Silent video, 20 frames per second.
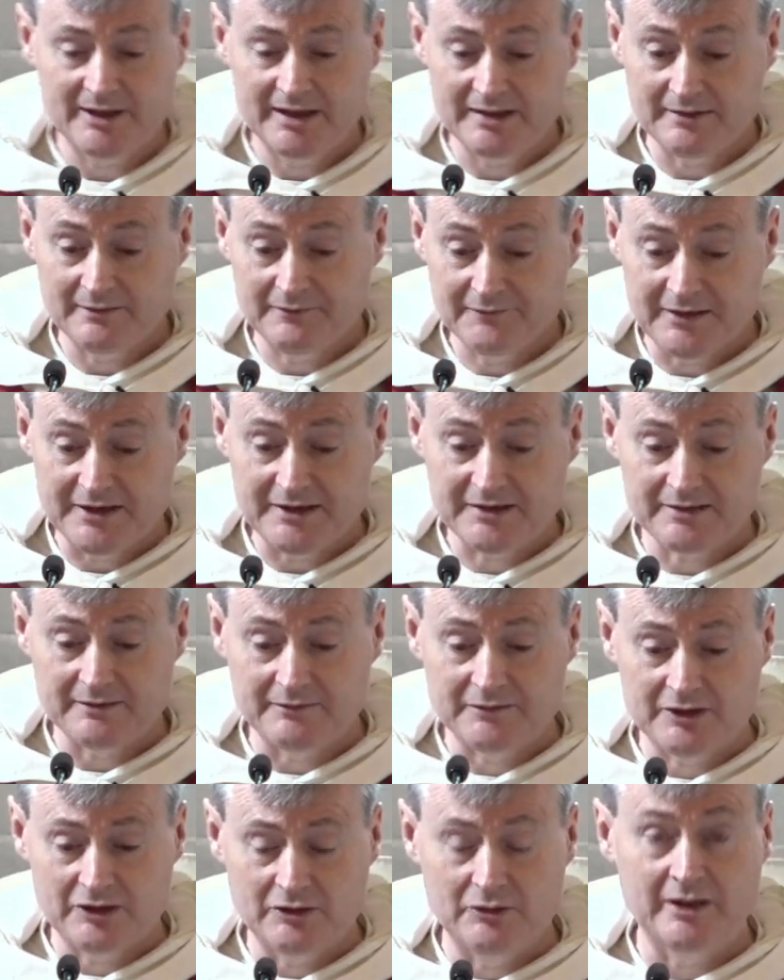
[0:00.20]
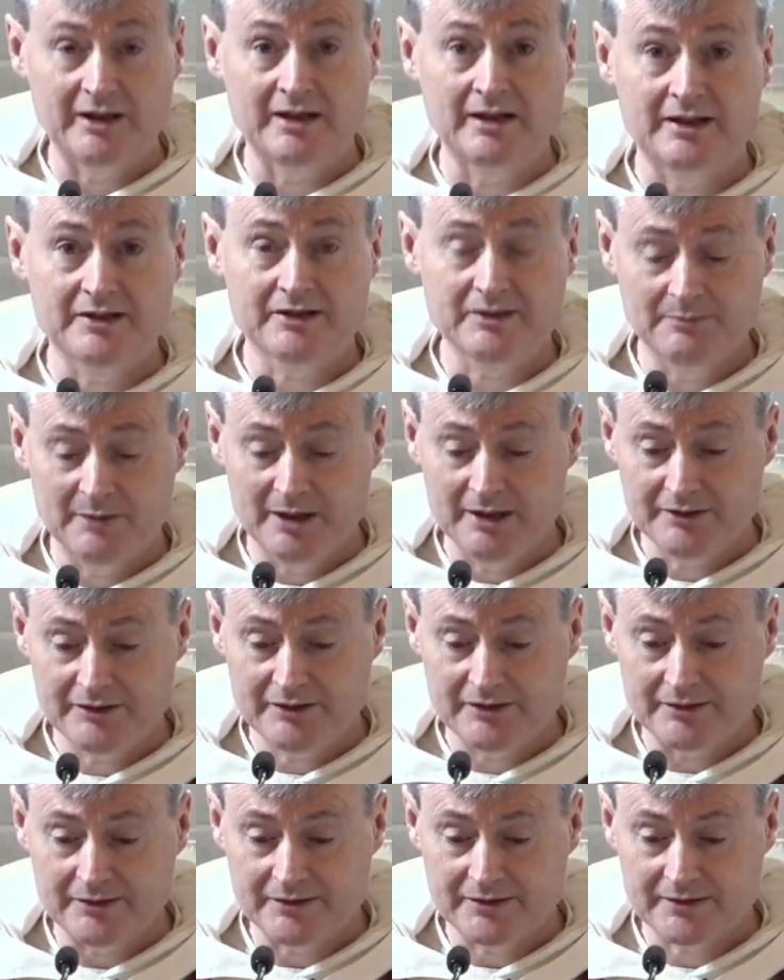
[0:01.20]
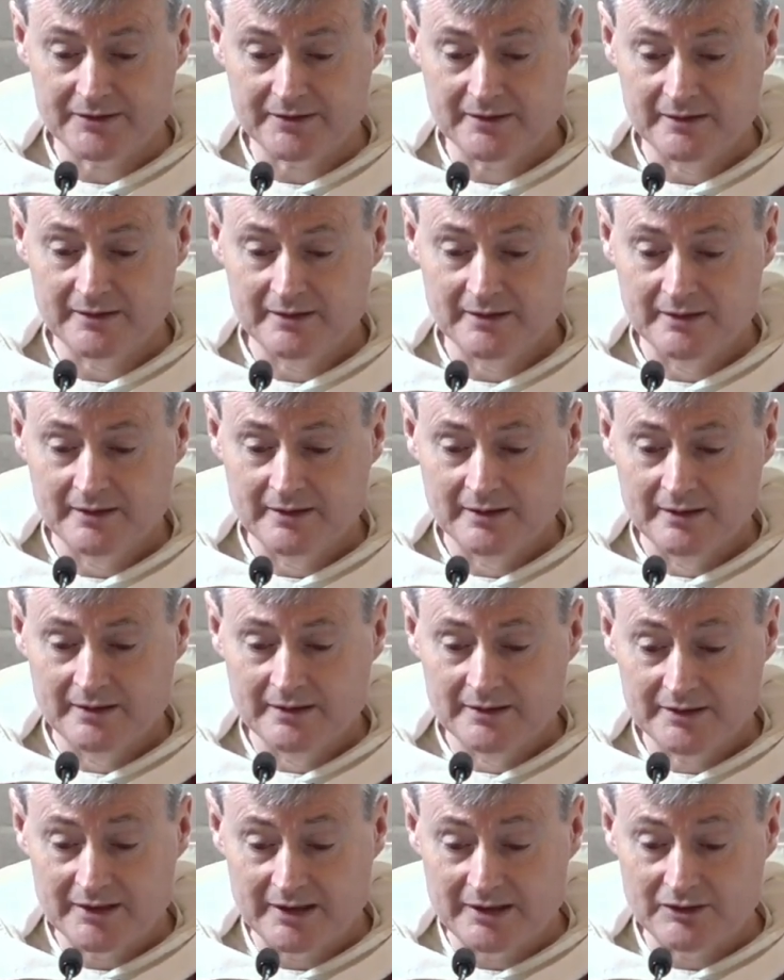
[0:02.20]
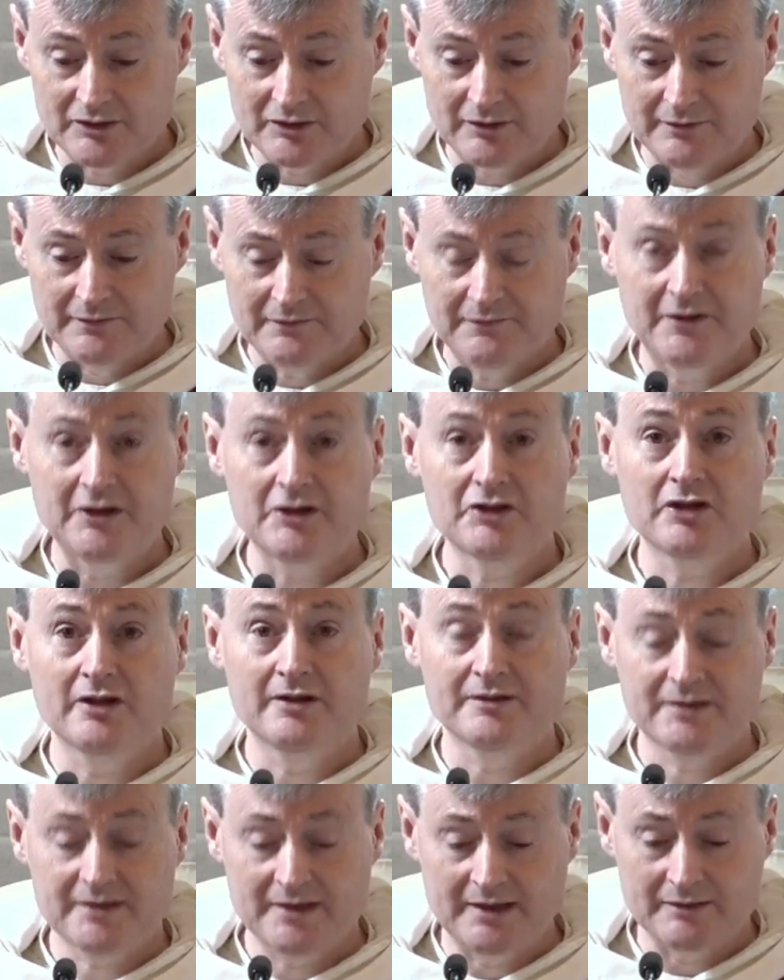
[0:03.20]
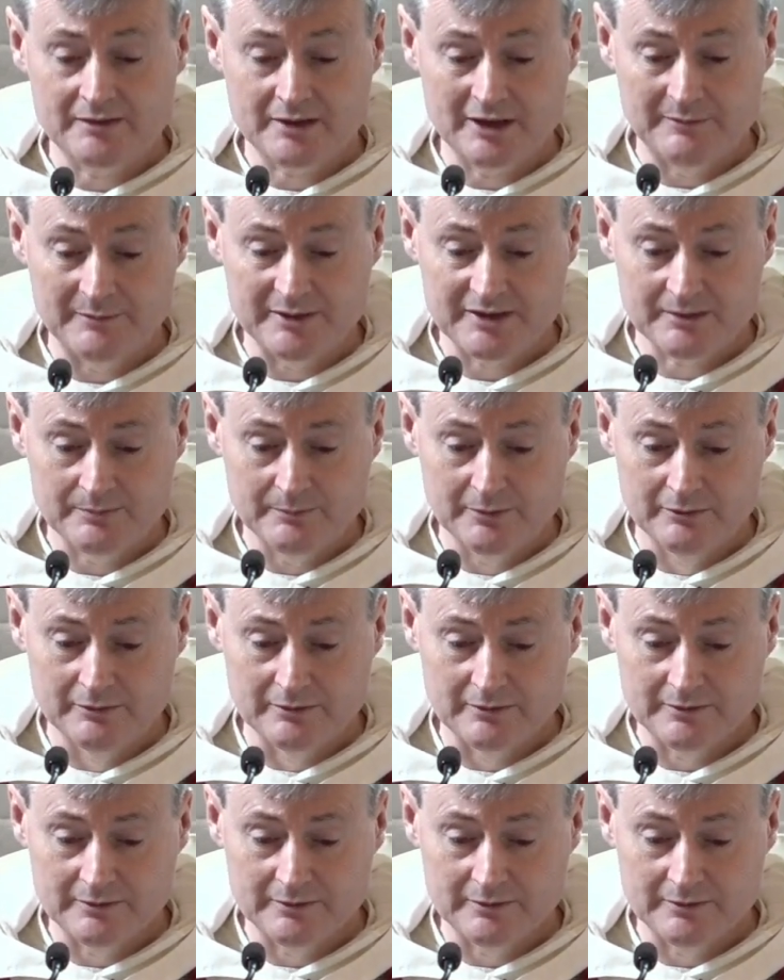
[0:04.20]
the feast of two English martyrs, St. John Fisher and St. Thomas More.